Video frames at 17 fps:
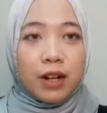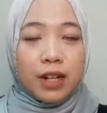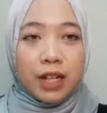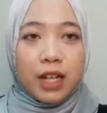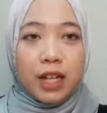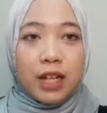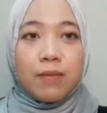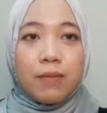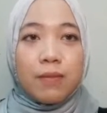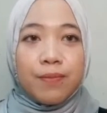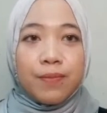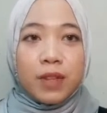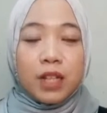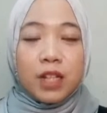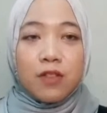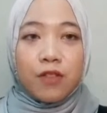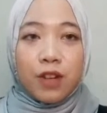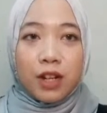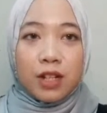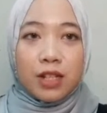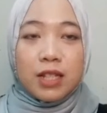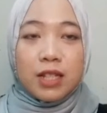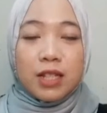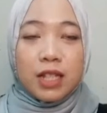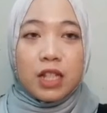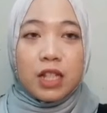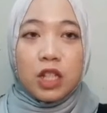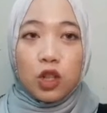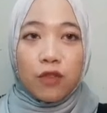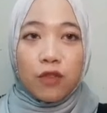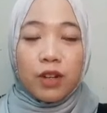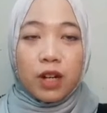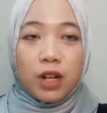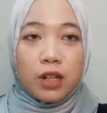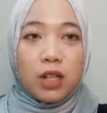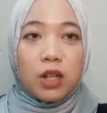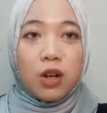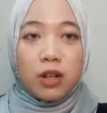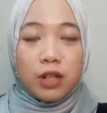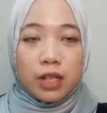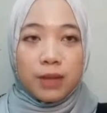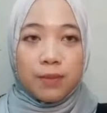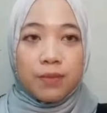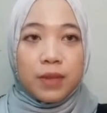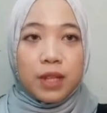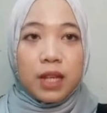RNA viruses in the novirale order.